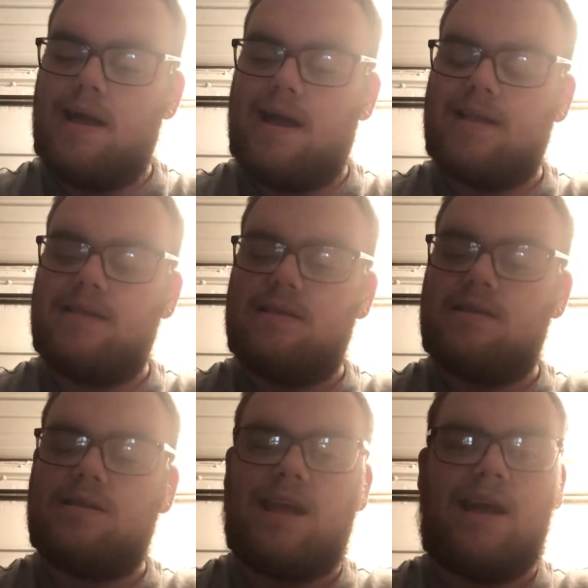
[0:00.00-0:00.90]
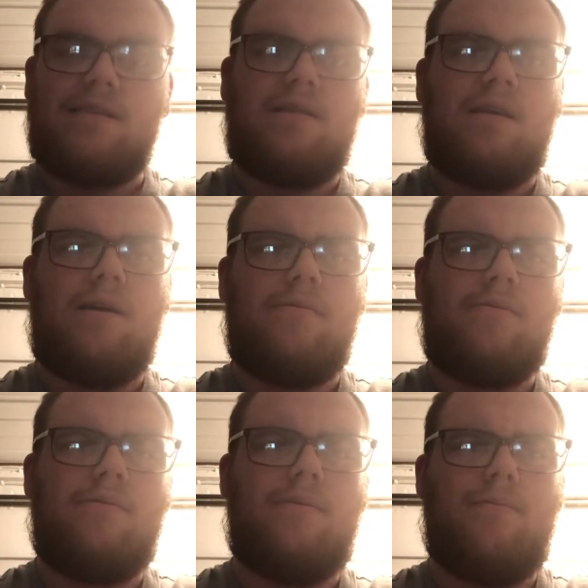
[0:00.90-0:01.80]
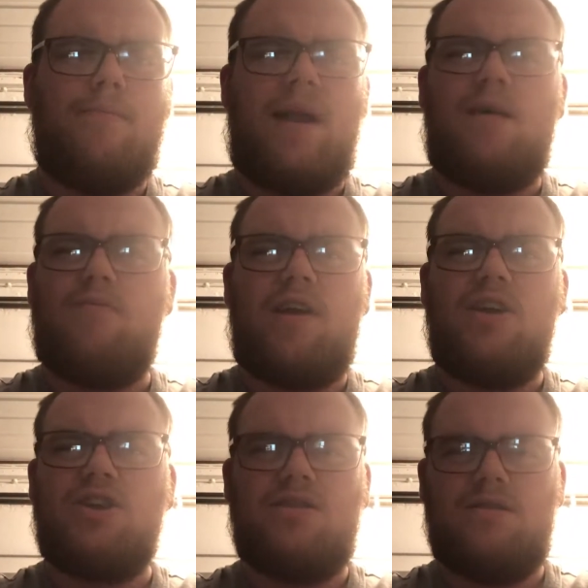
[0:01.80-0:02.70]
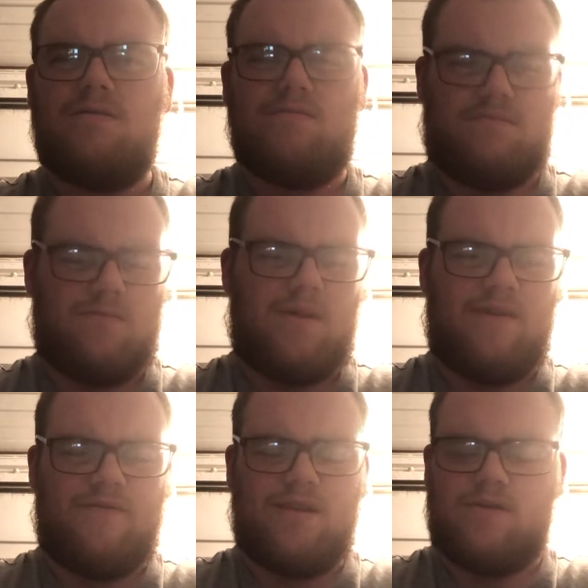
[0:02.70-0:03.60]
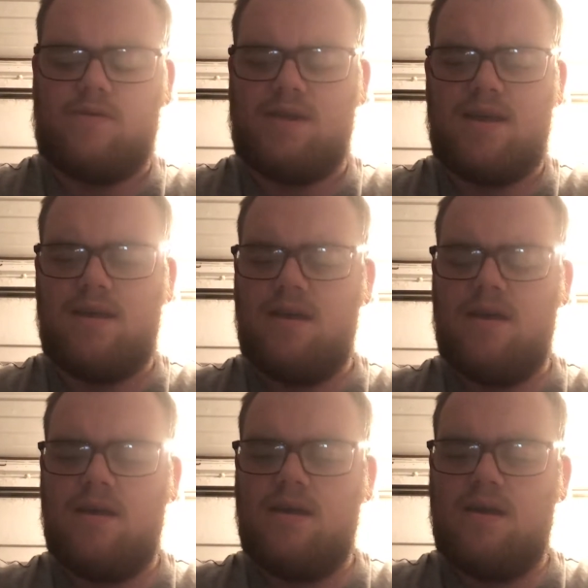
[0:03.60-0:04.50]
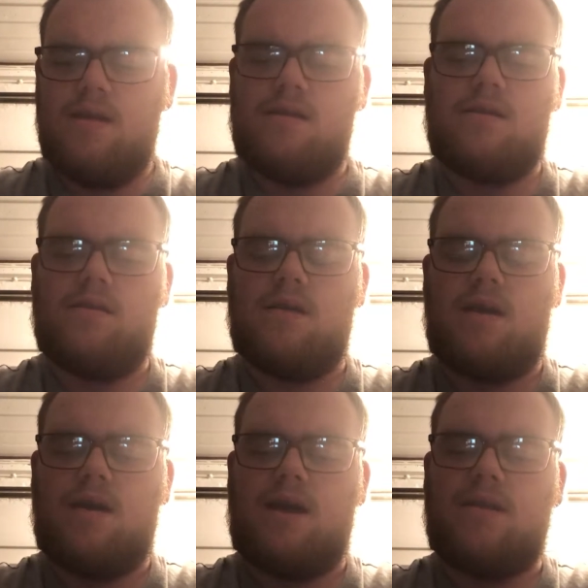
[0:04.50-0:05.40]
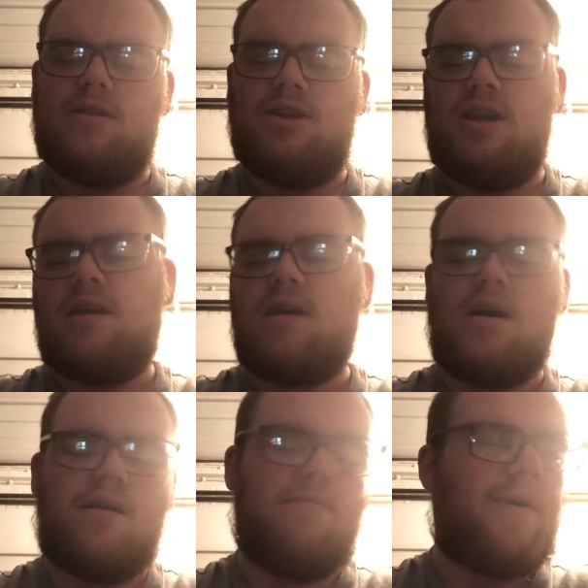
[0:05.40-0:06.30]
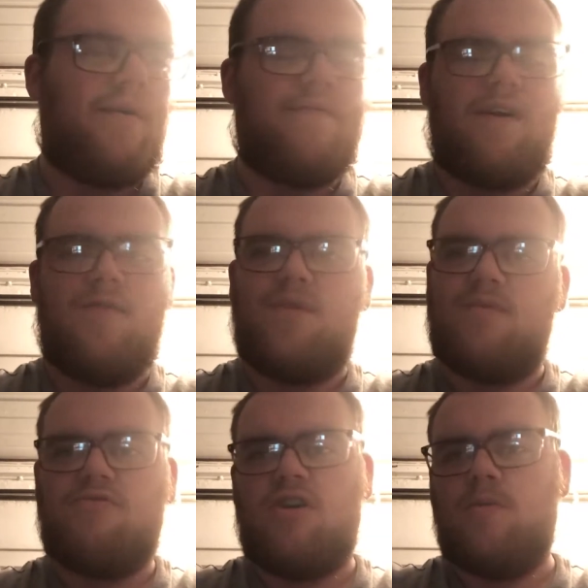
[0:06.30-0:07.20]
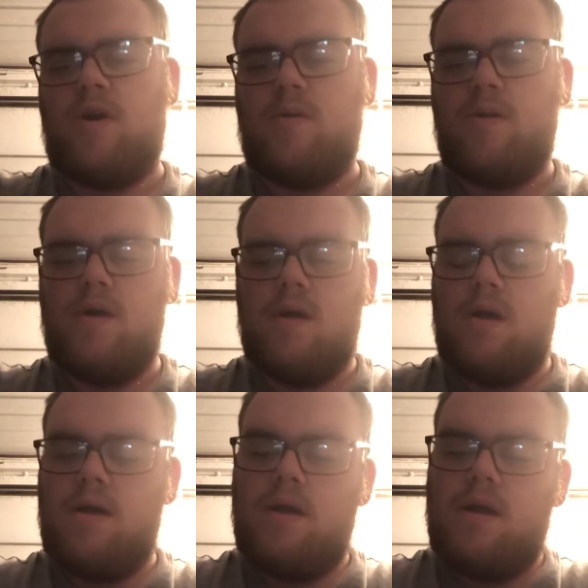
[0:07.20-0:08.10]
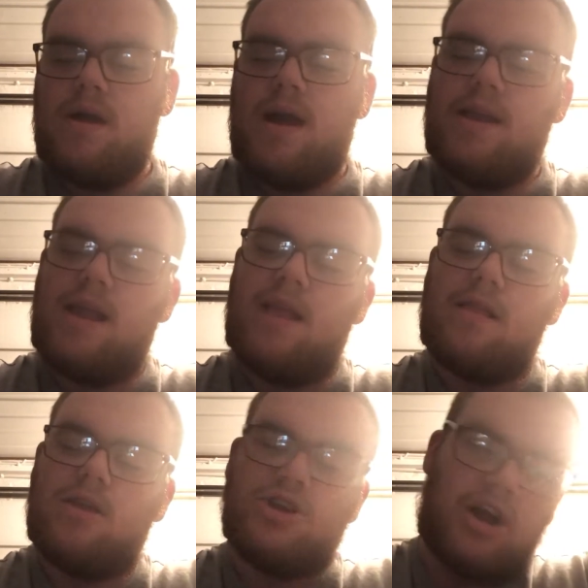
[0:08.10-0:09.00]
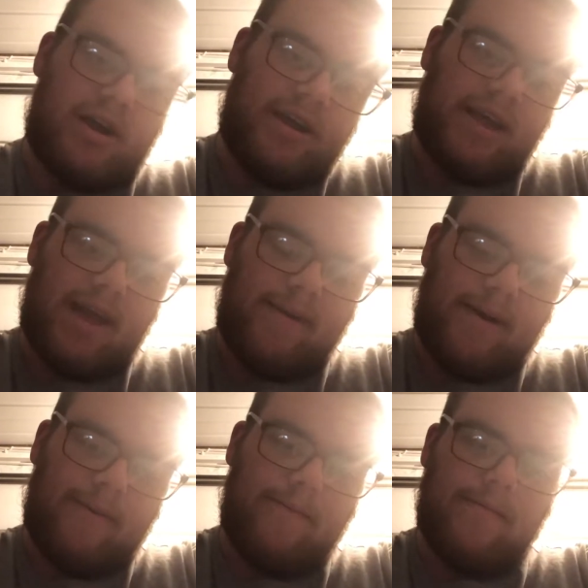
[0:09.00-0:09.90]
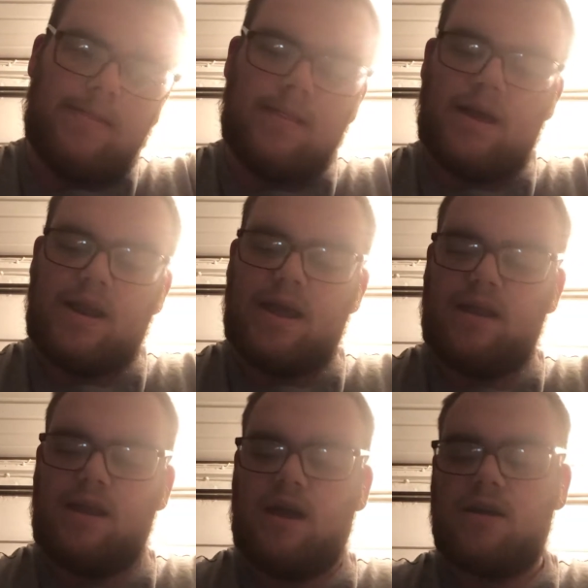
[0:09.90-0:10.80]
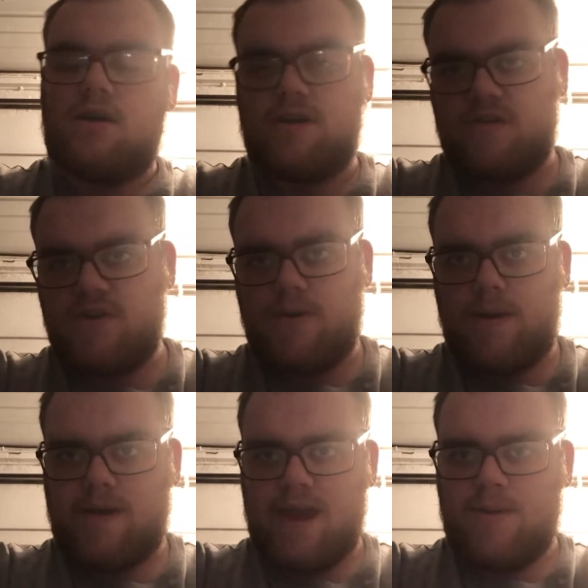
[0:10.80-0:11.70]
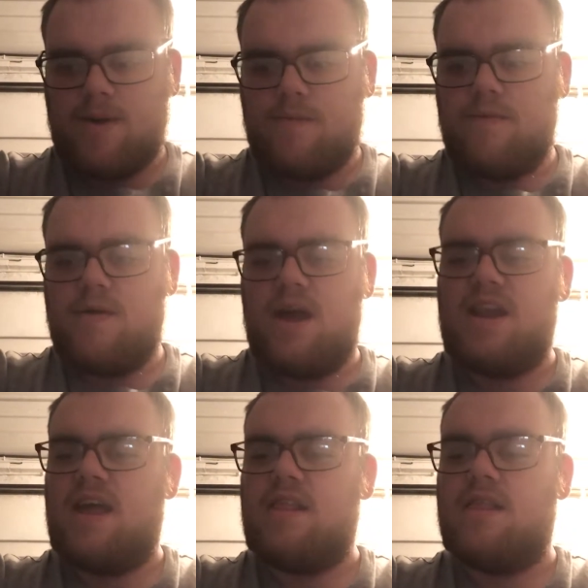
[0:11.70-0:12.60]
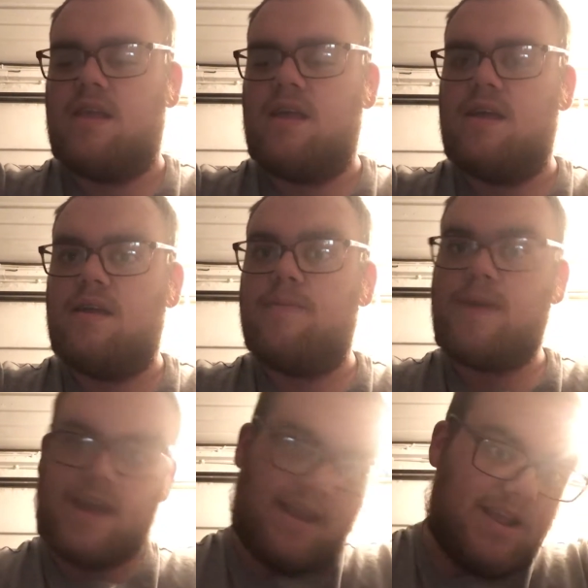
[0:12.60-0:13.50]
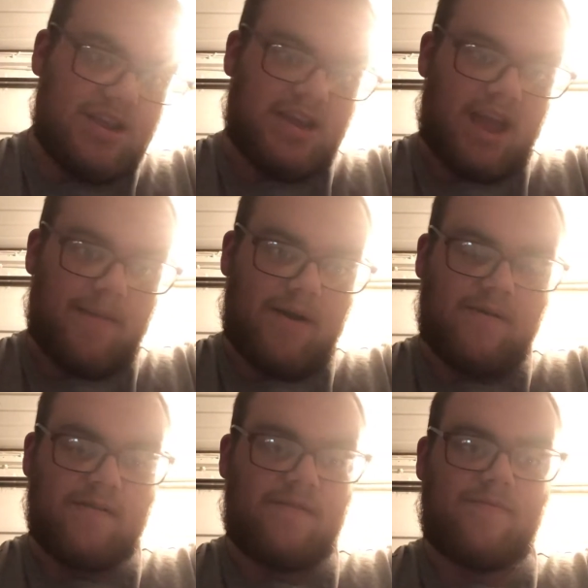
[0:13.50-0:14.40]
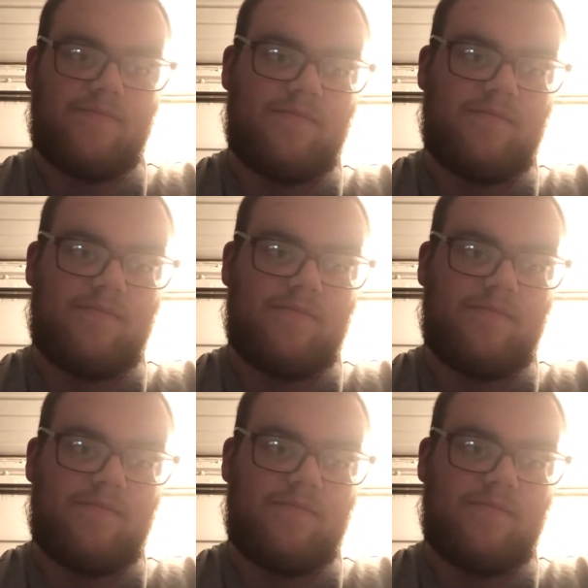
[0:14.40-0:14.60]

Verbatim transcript: And they had the Melibration, whatever they're calling it. And she cut about a 5-minute promo. And then Charlotte came out, and then the Iconic Duo came out, and then Becky Lynch came out because